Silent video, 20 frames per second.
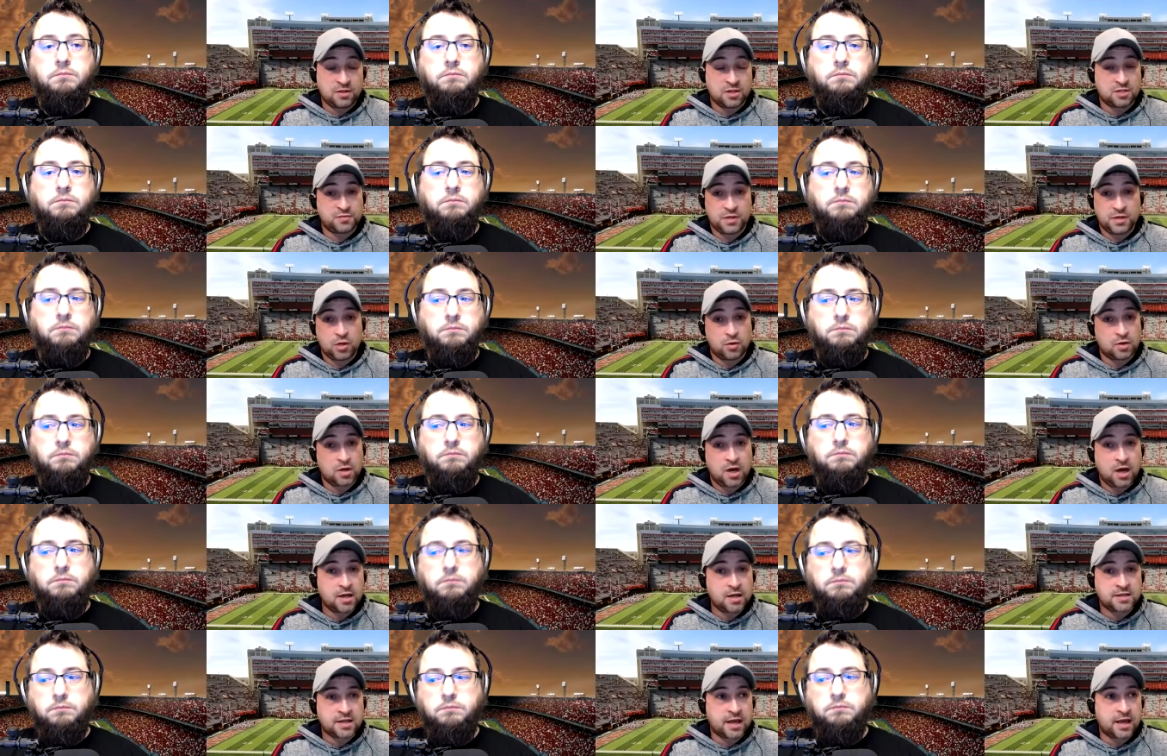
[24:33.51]
Speaker 1: and there's been no
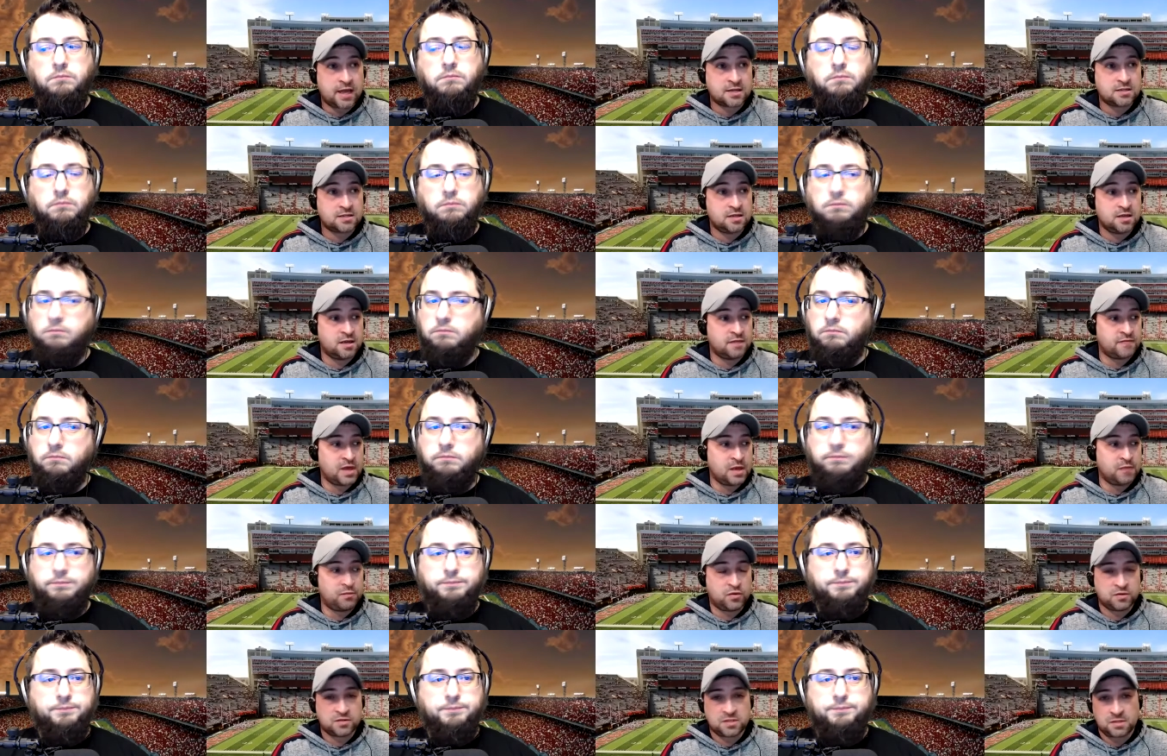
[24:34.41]
contact. If they
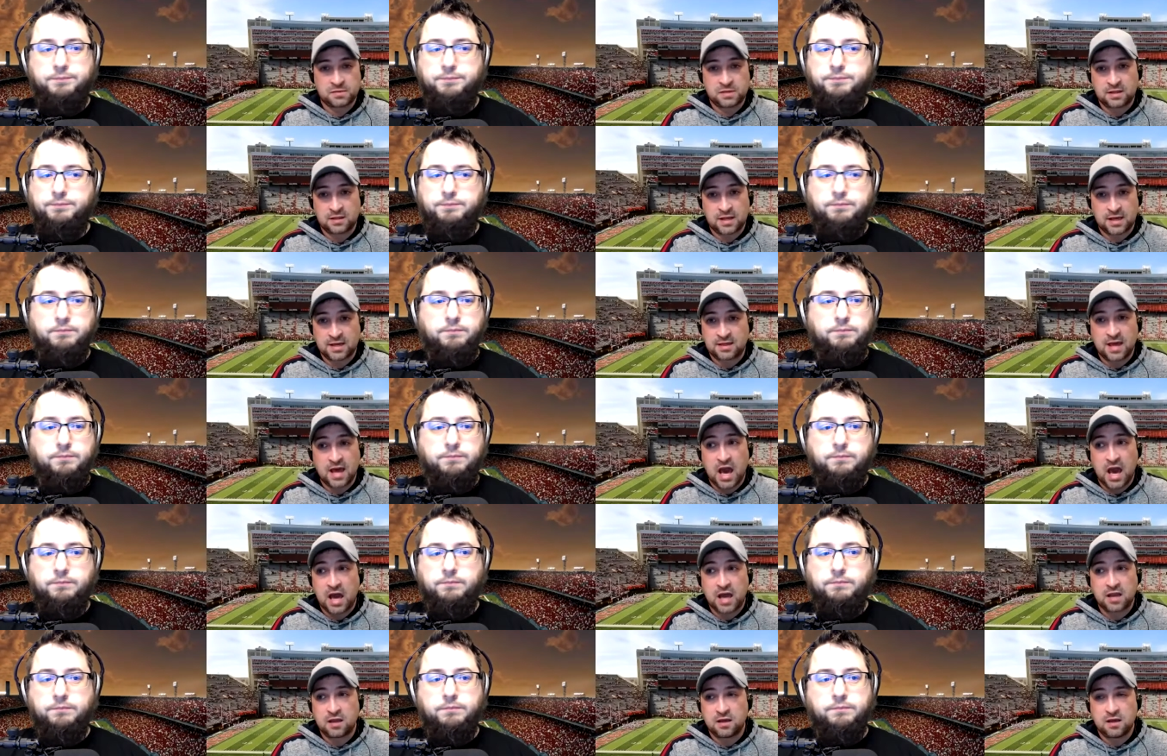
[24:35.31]
pull something like
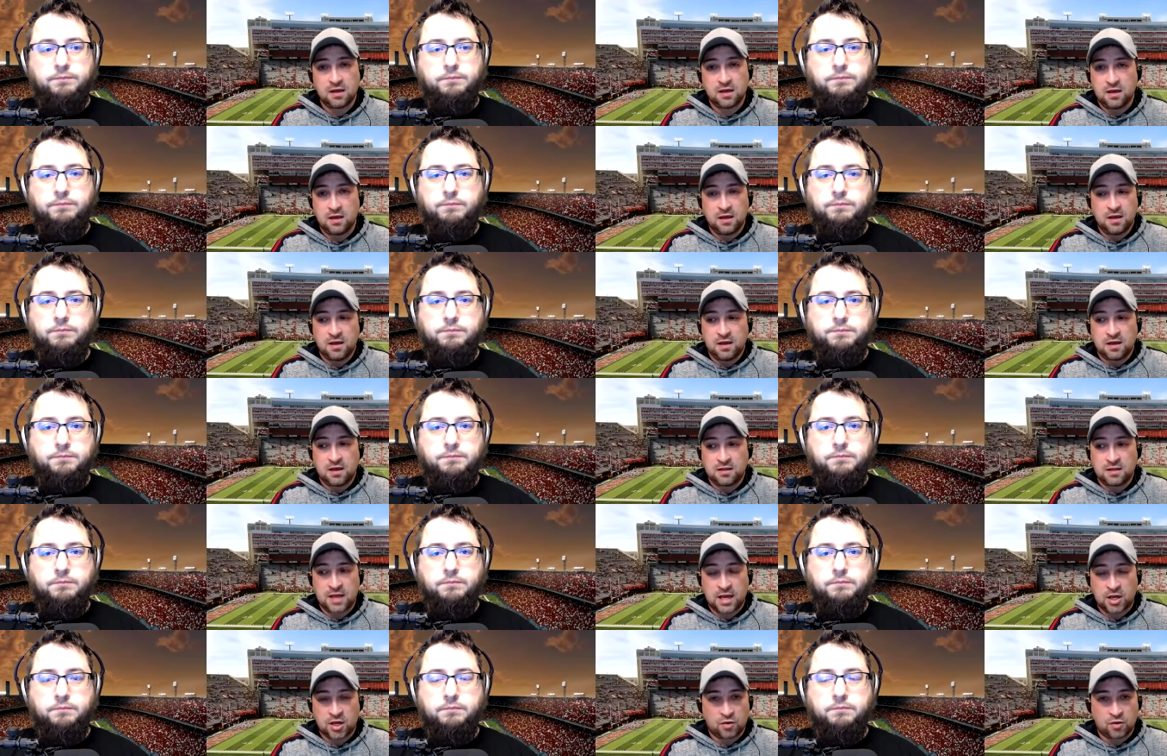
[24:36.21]
that,
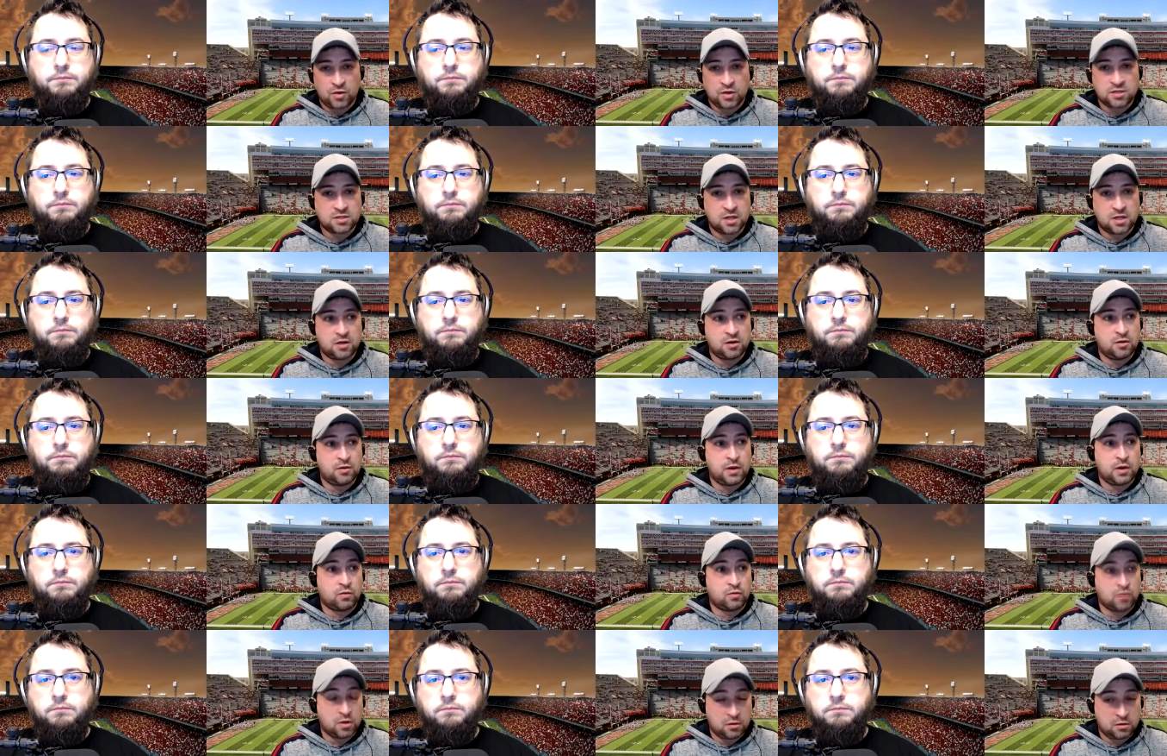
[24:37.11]
that goodwill is going to go
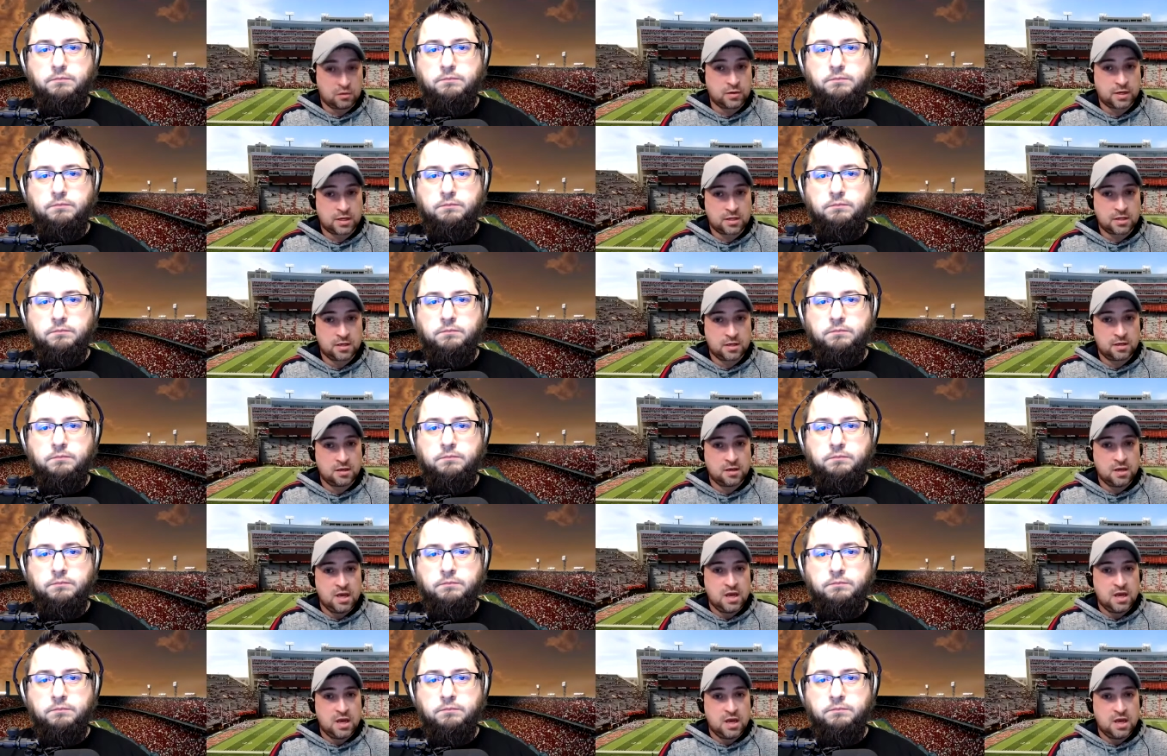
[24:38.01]
away real quickly.